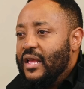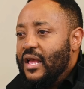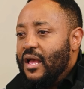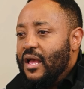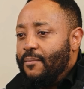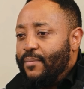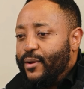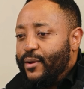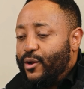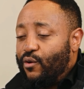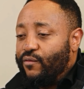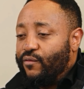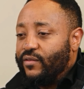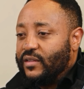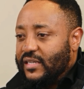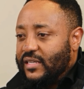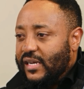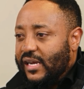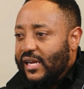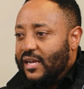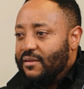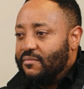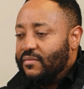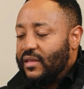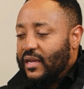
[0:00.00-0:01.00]
but over
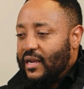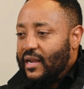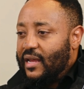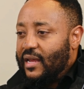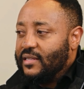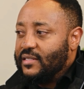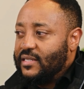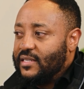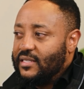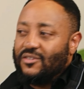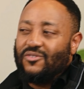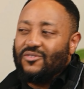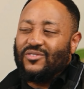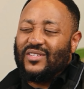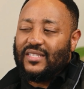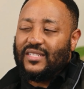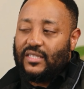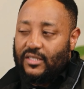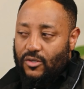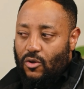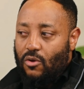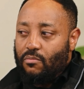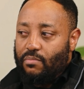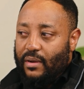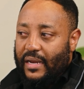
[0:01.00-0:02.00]
time the client says, no, just
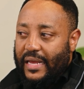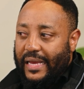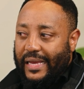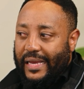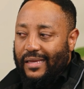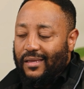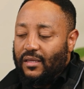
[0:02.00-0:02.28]
comply.